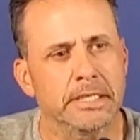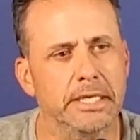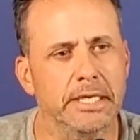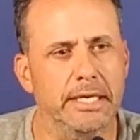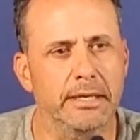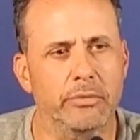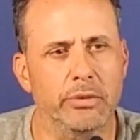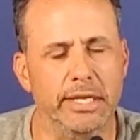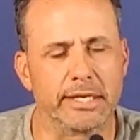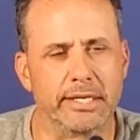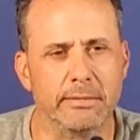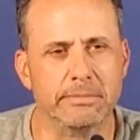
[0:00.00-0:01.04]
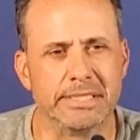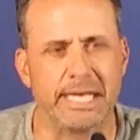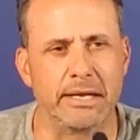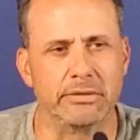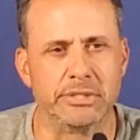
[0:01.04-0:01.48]
When it comes
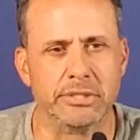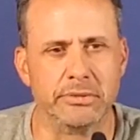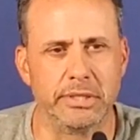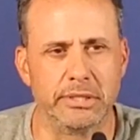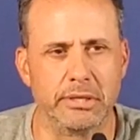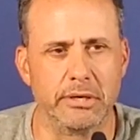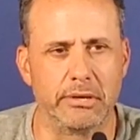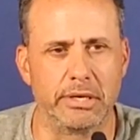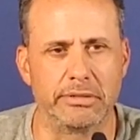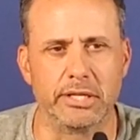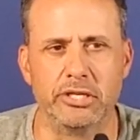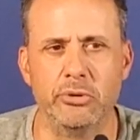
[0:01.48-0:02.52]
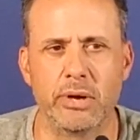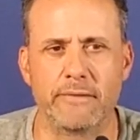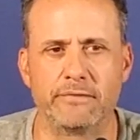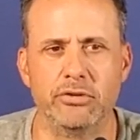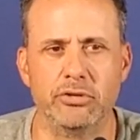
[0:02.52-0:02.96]
down to it, though, I think you
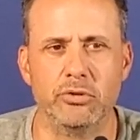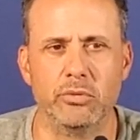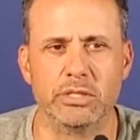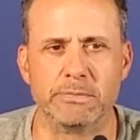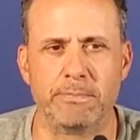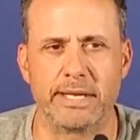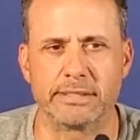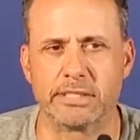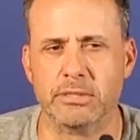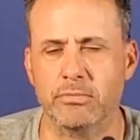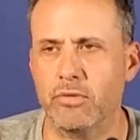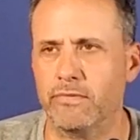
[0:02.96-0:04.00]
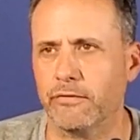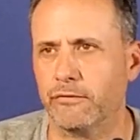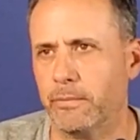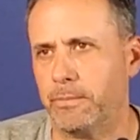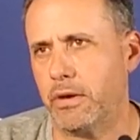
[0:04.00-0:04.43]
have to do what's best to move
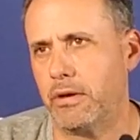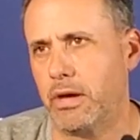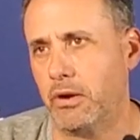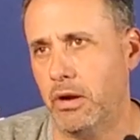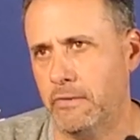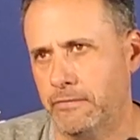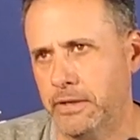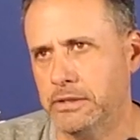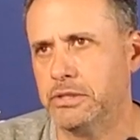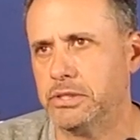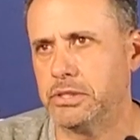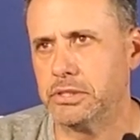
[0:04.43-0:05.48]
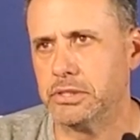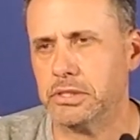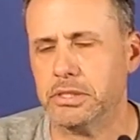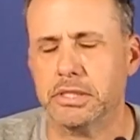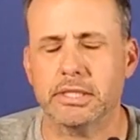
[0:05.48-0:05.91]
the football on offense.
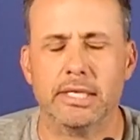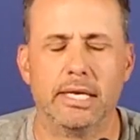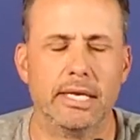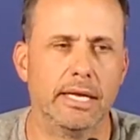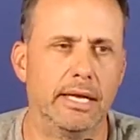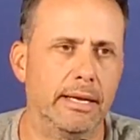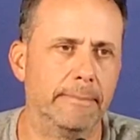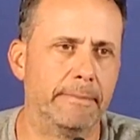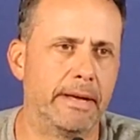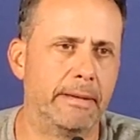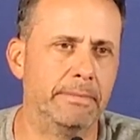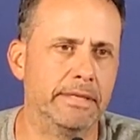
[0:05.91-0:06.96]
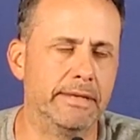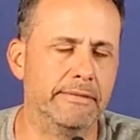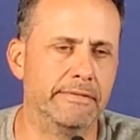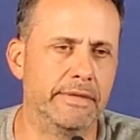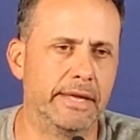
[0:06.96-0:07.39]
I
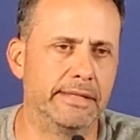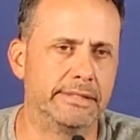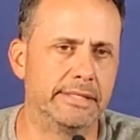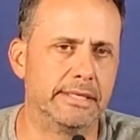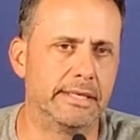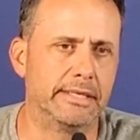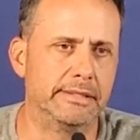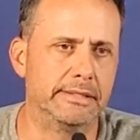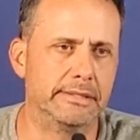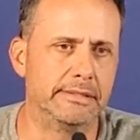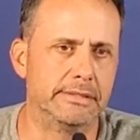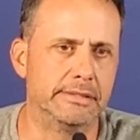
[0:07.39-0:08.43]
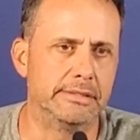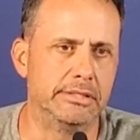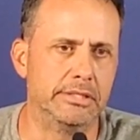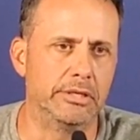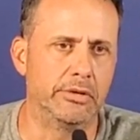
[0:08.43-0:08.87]
believe that,
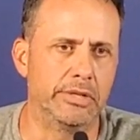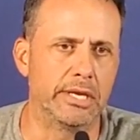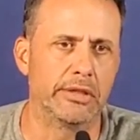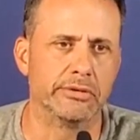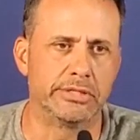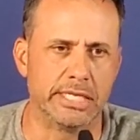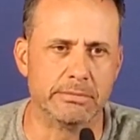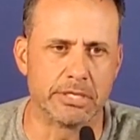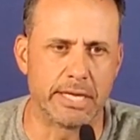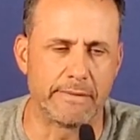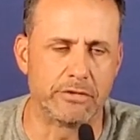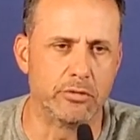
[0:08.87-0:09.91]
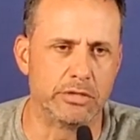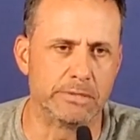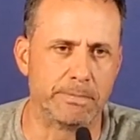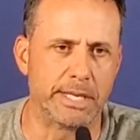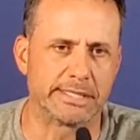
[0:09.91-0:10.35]
the other team's going to have to do
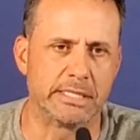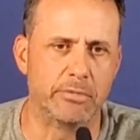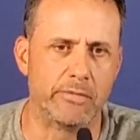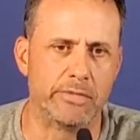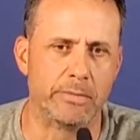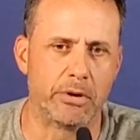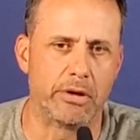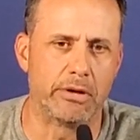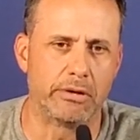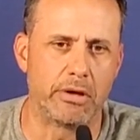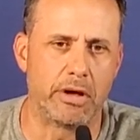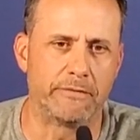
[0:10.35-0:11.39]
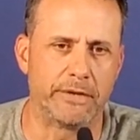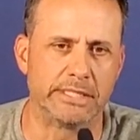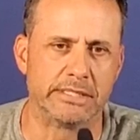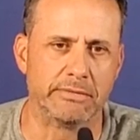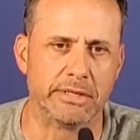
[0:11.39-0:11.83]
what's best to move the ball
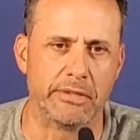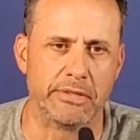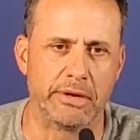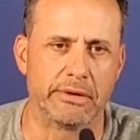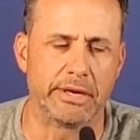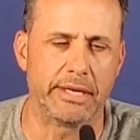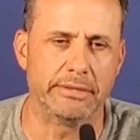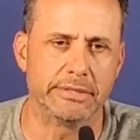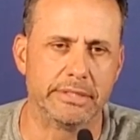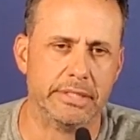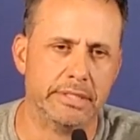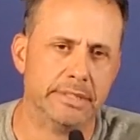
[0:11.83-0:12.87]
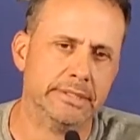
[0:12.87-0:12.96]
offensively on their end.